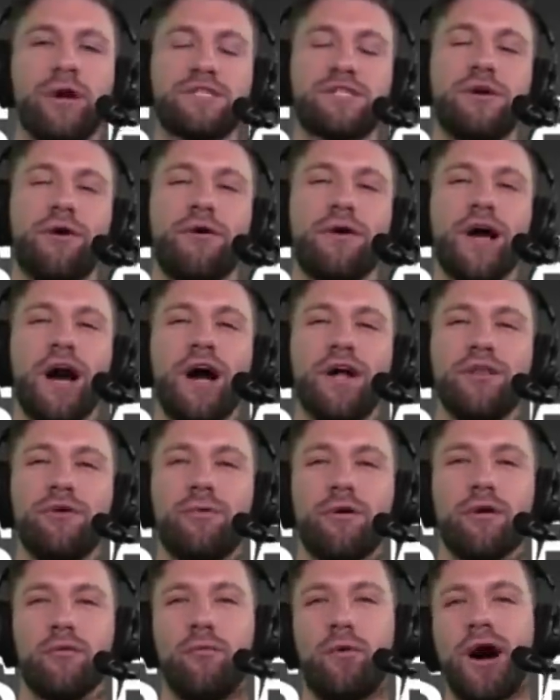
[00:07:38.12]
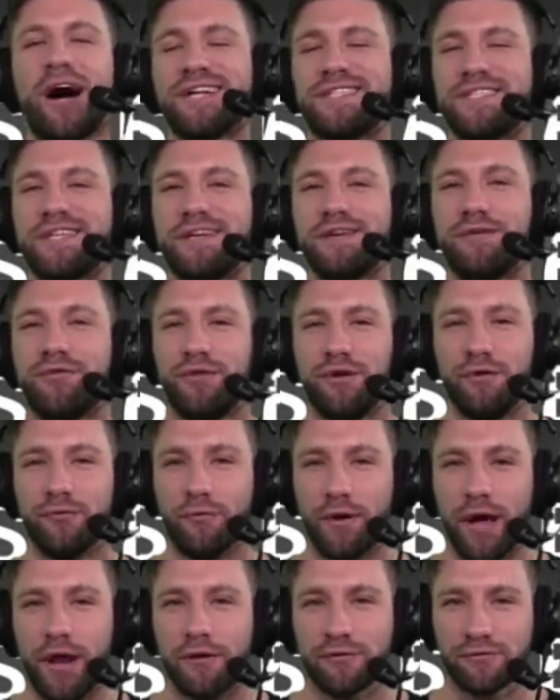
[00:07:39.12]
what's going on? You are watching the
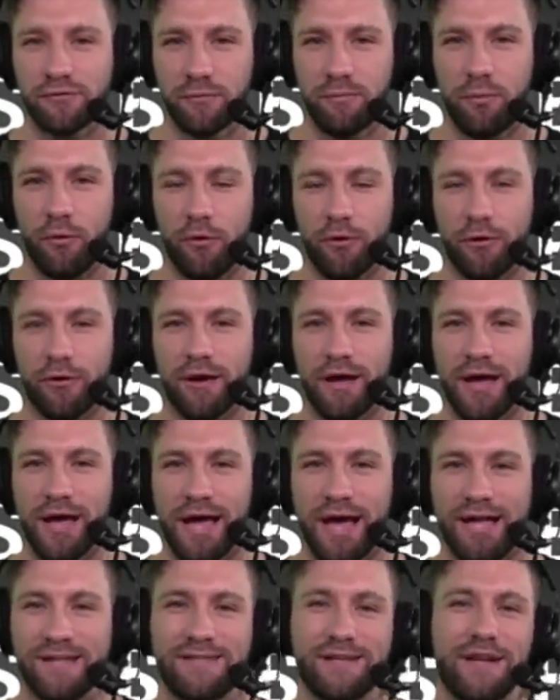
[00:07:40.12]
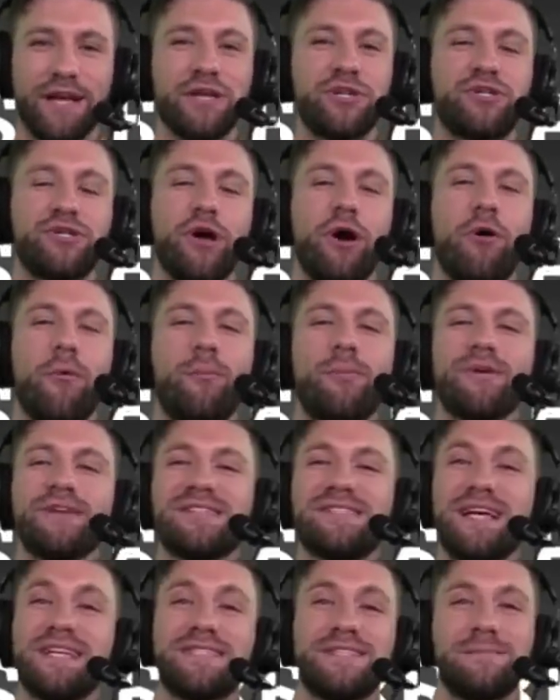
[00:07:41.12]
Raiders Report, and today's show
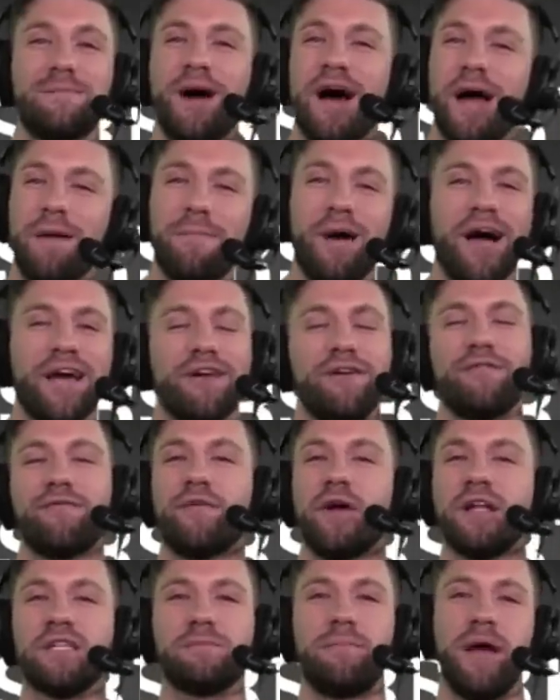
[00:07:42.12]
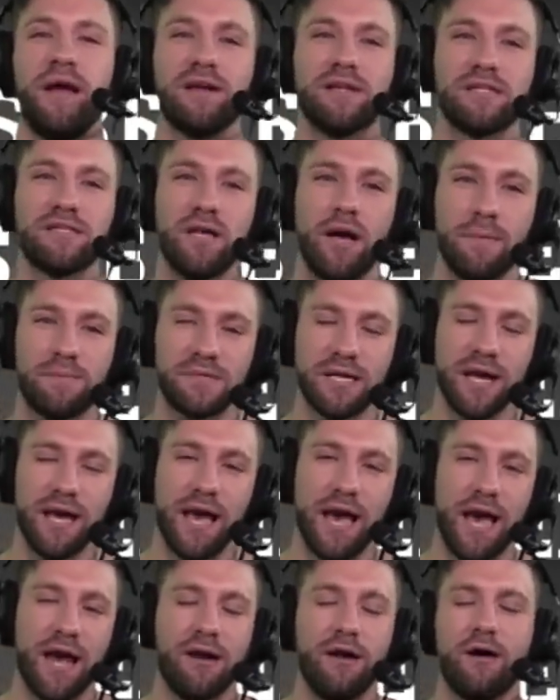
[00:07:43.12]
presented by my good friends Panda Supps.
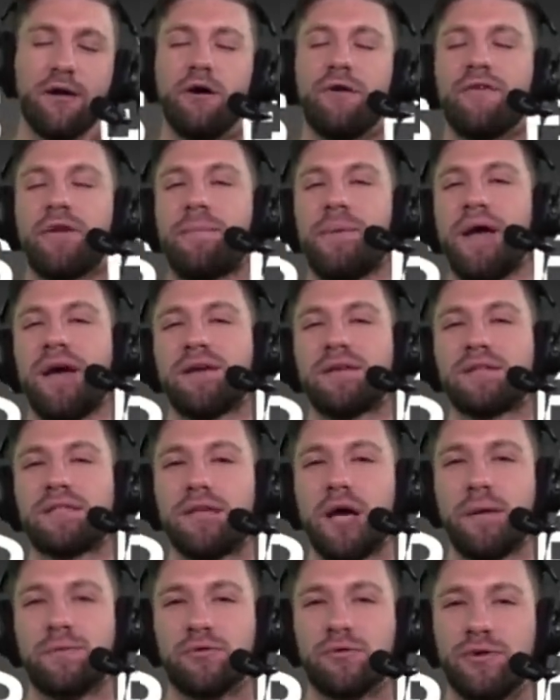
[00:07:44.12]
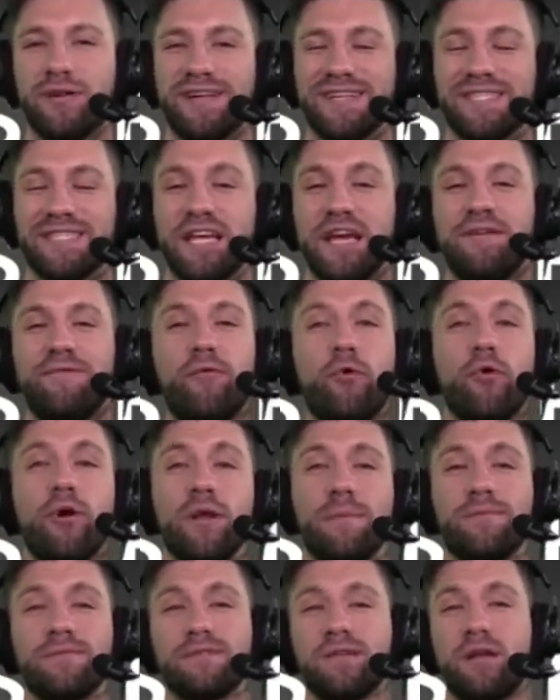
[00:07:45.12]
Head on over to Panda Supps, where you can save
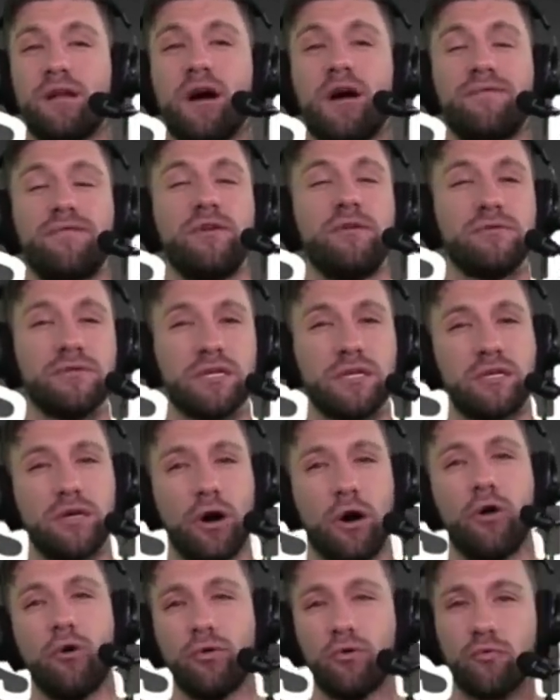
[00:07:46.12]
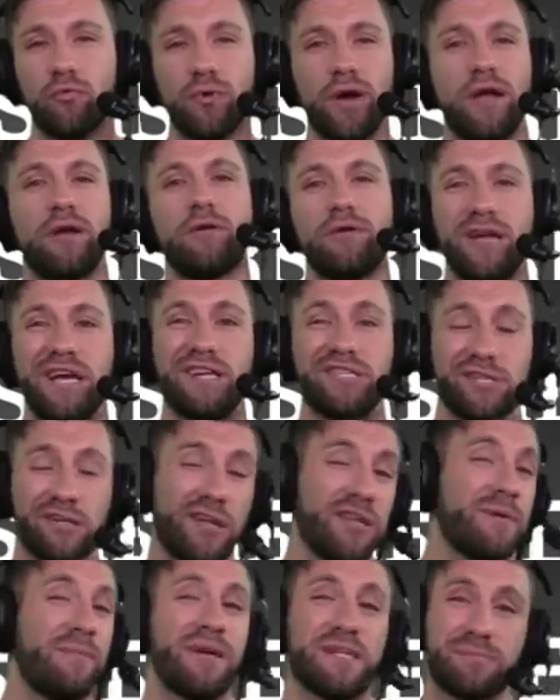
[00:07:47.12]
forty percent off using code Raider Nation
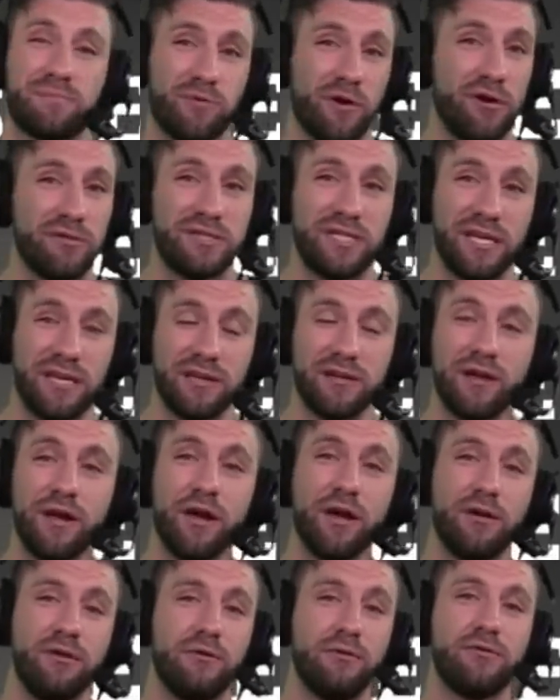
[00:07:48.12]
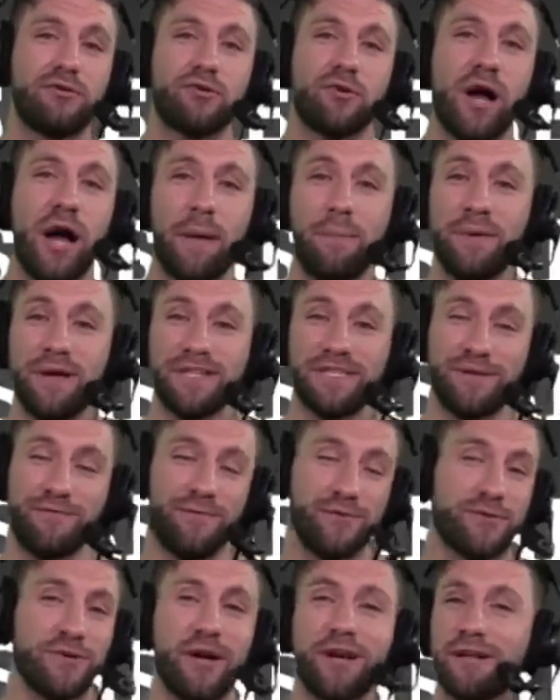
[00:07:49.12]
on the best protein, nootropics.
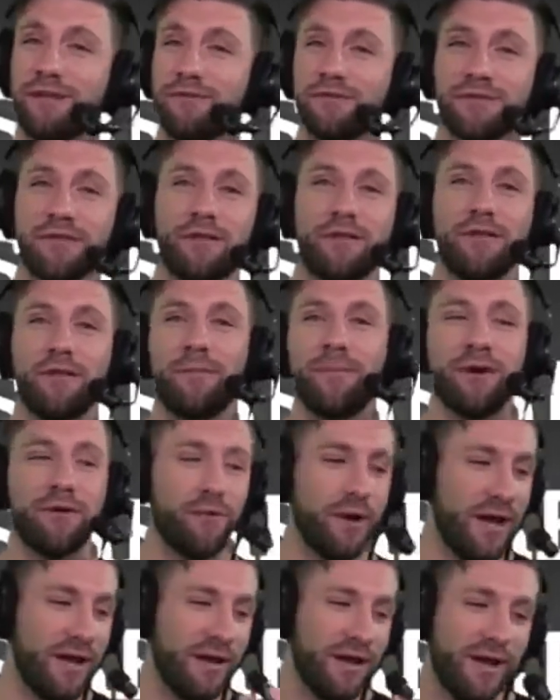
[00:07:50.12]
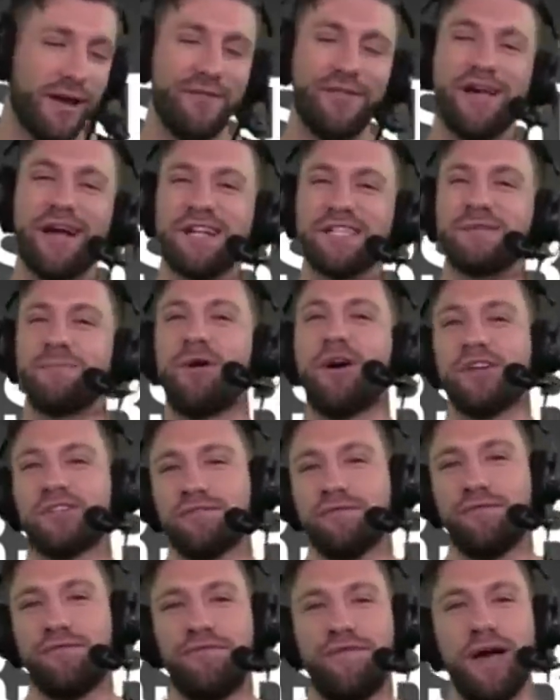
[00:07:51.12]
If you're trying to lose a little bit of weight, they got some
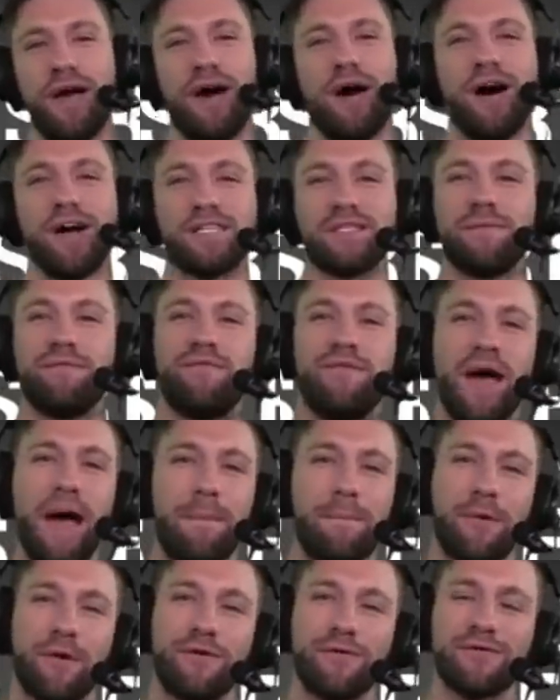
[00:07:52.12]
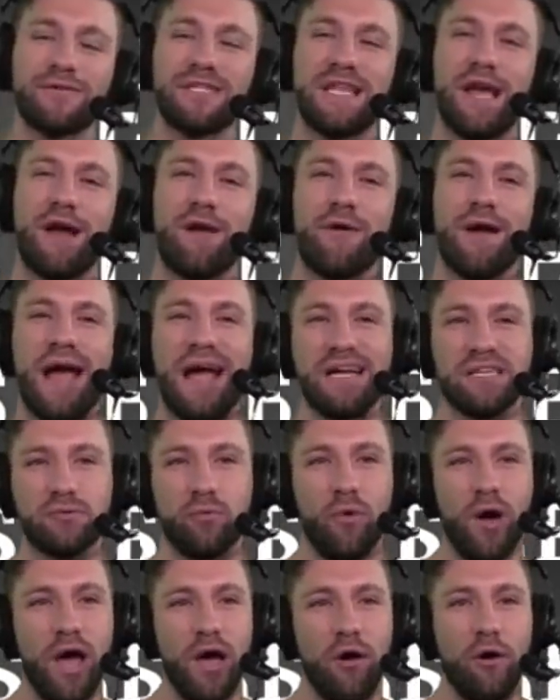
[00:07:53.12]
also fa awesome fat burners there as
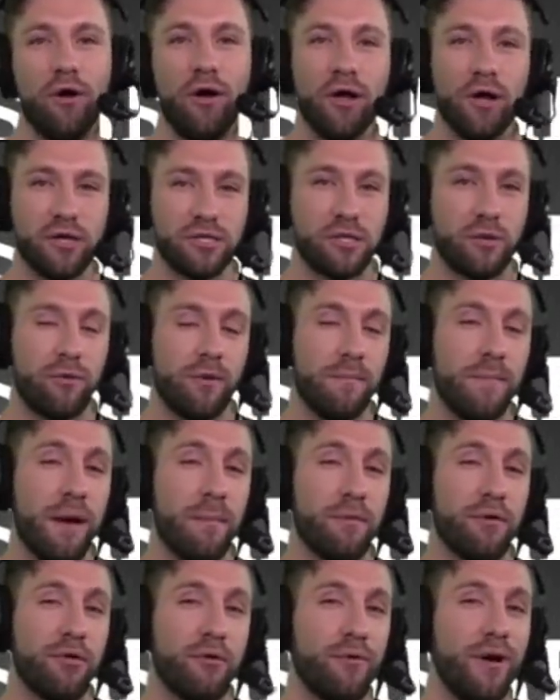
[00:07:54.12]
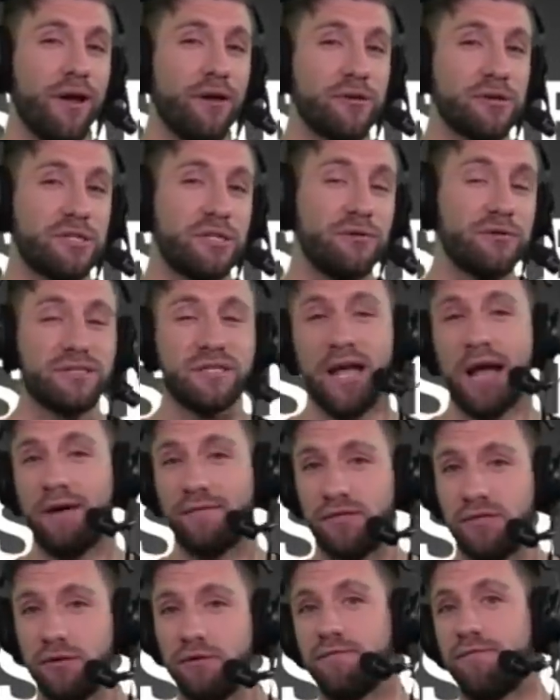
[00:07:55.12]
well. So remember, the Raiders used to
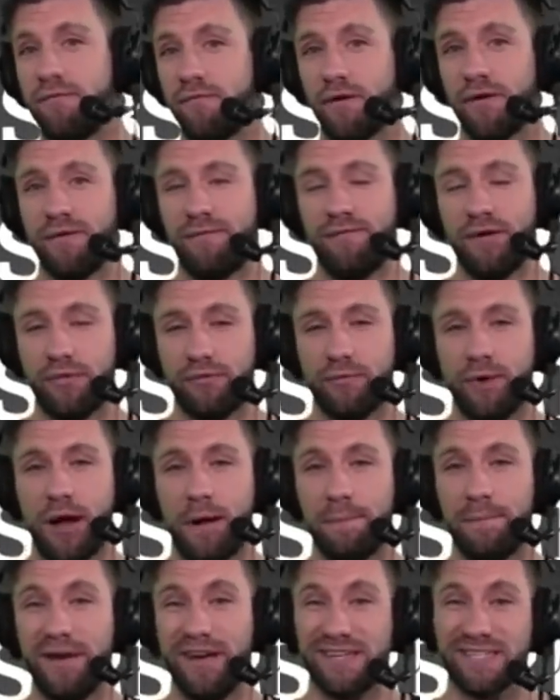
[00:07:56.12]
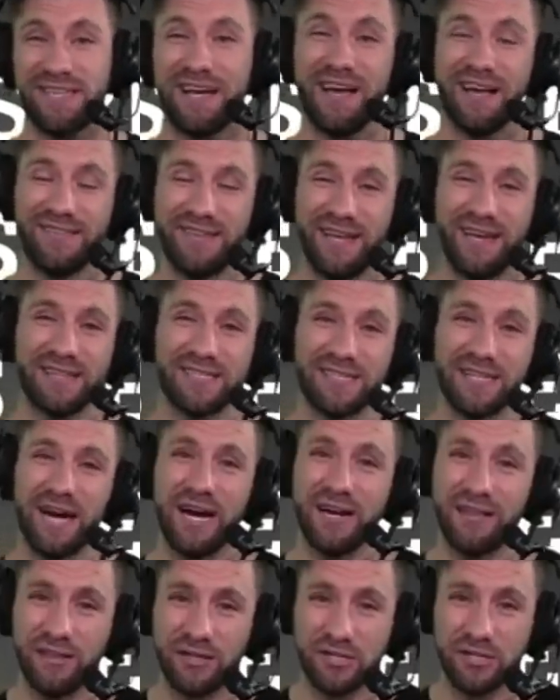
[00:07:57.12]
have two fifth round picks. They
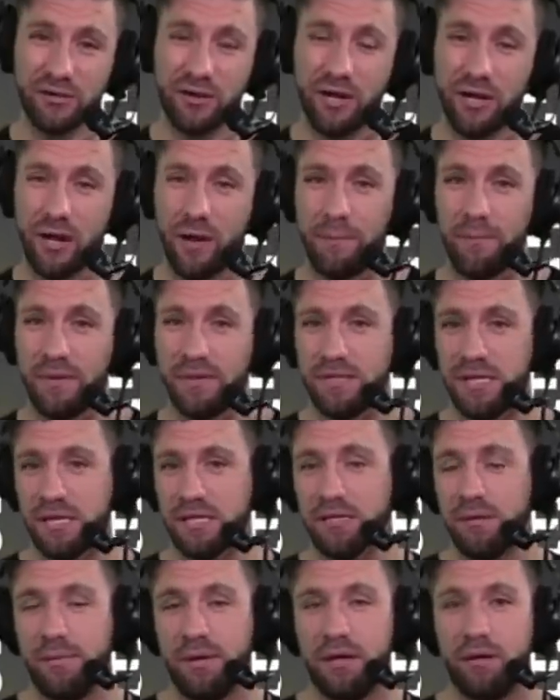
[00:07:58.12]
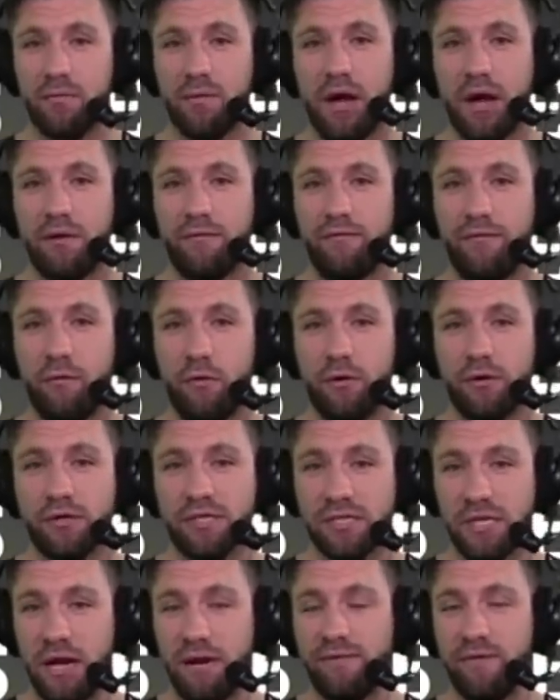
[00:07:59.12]
decided to trade up and take somebody in round four,
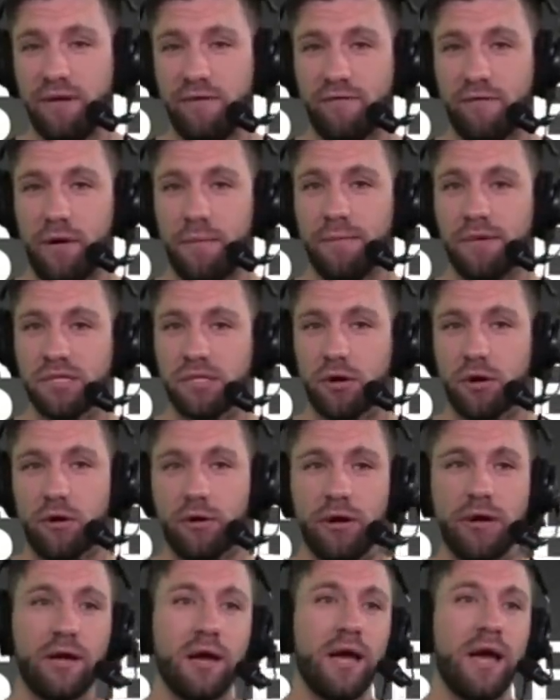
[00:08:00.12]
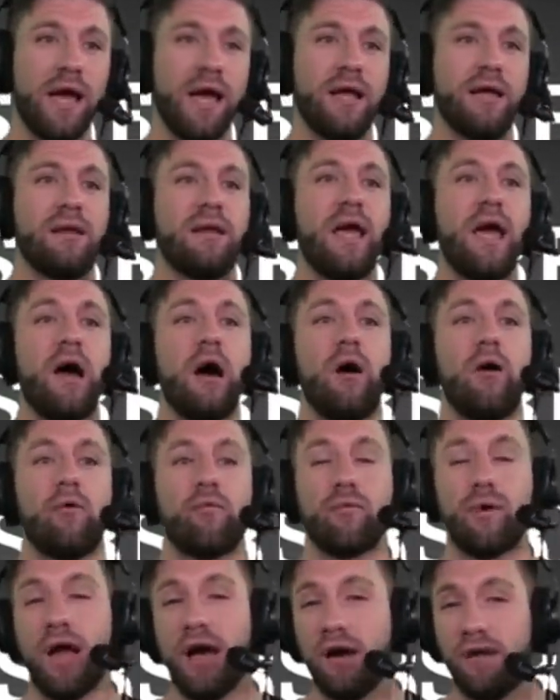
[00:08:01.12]
safety from Missouri, and
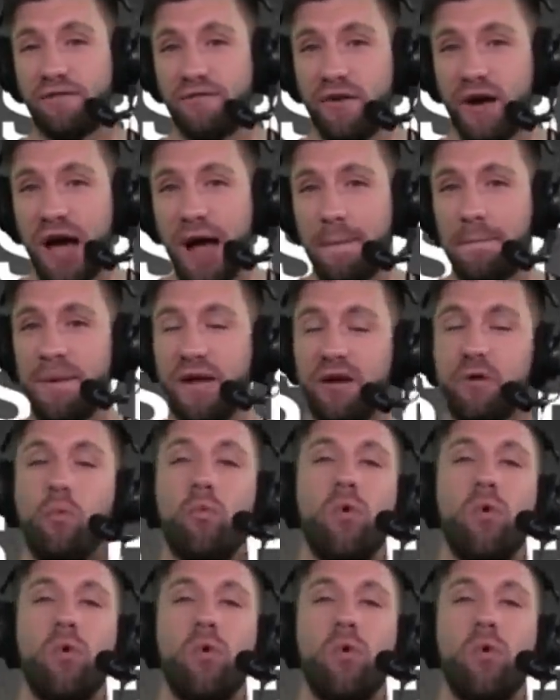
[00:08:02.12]
now round five, pick